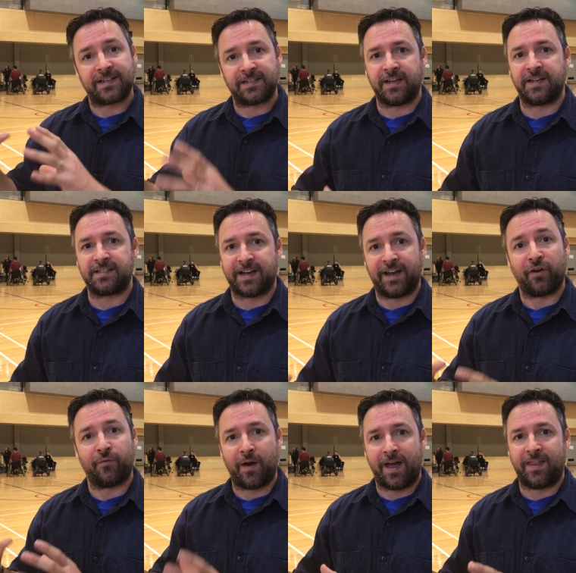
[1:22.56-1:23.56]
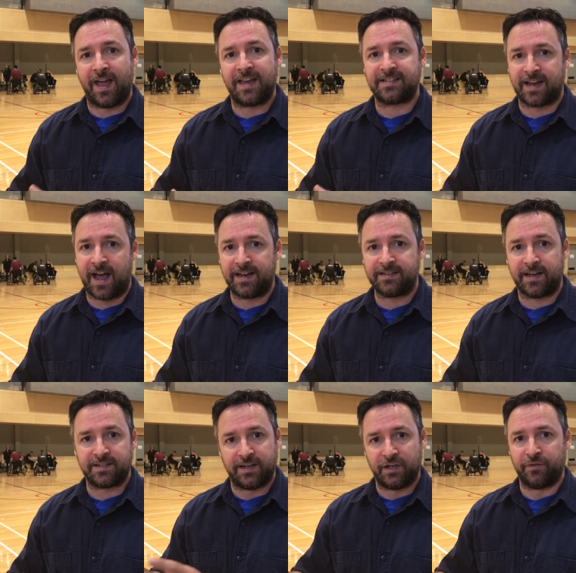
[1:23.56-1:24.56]
get an understanding of where they stand
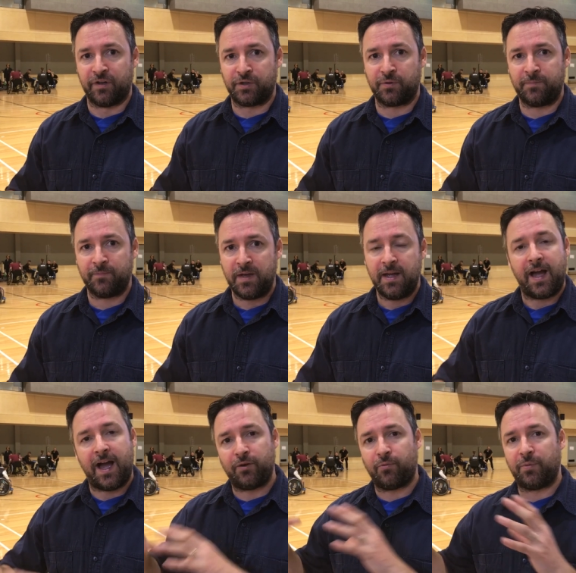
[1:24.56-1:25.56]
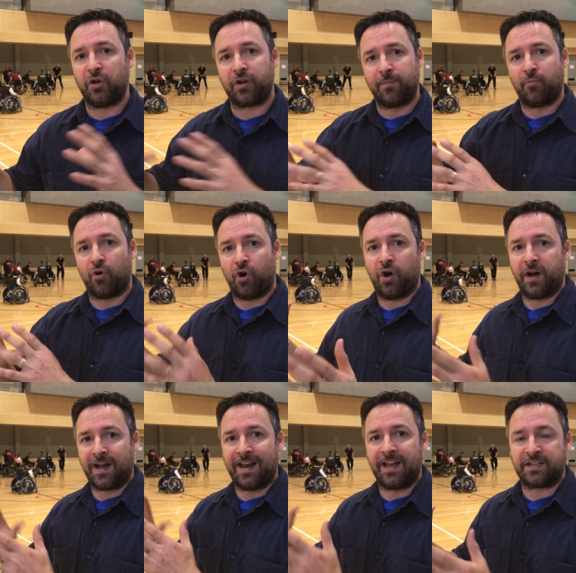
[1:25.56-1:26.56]
as an individual, and we'll be looking more
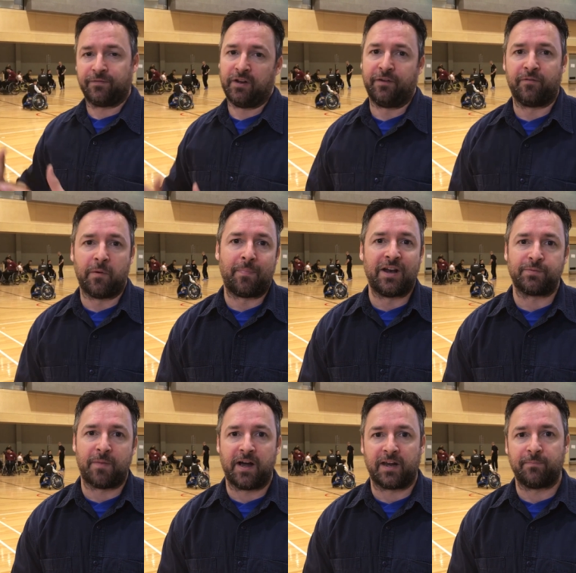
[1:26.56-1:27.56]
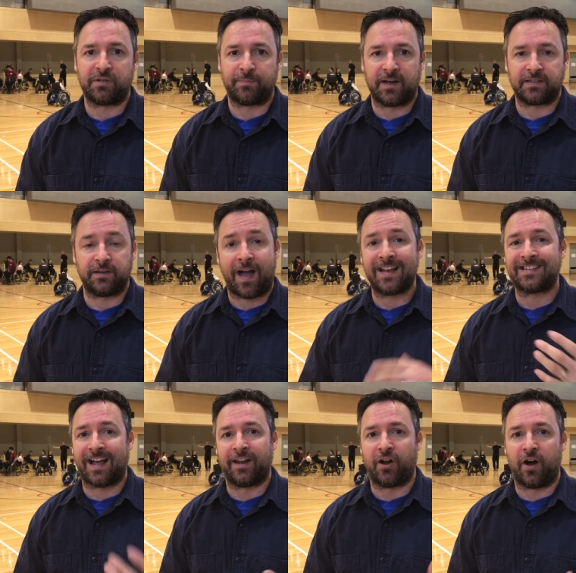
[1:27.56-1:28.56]
collectively from a benchmarking perspective and
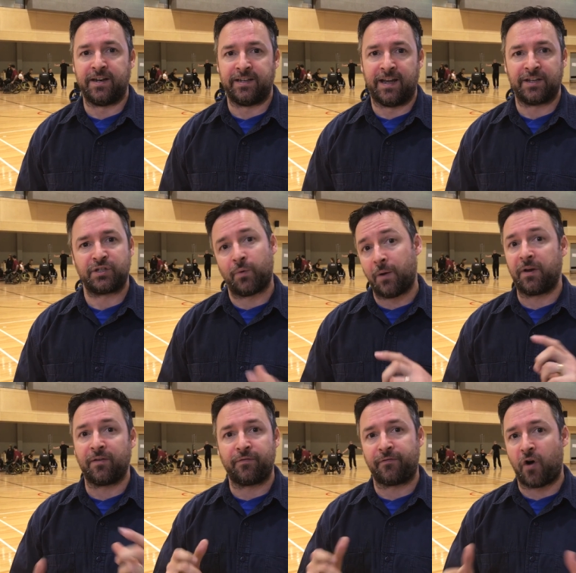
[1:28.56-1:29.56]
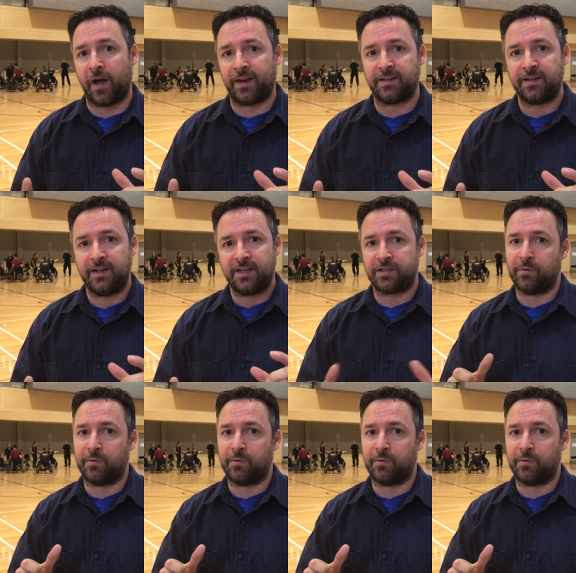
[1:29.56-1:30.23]
talent ID as to where we can find